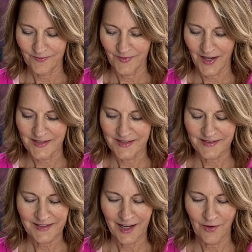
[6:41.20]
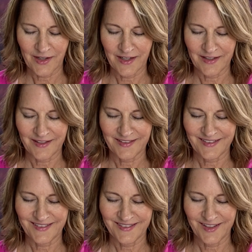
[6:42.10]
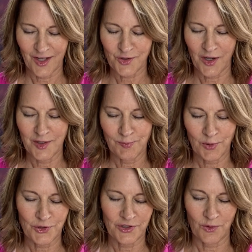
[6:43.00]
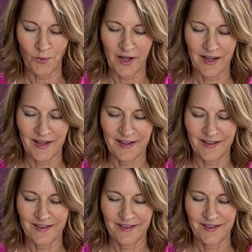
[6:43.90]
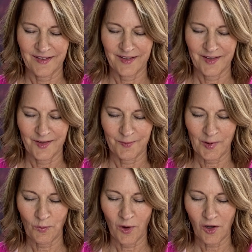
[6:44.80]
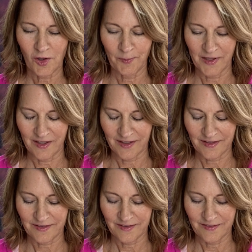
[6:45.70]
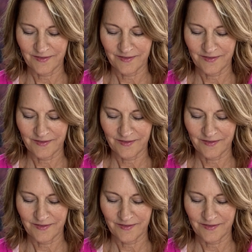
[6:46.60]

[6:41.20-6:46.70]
Not discounting it, not trying to push it away, but welcoming it.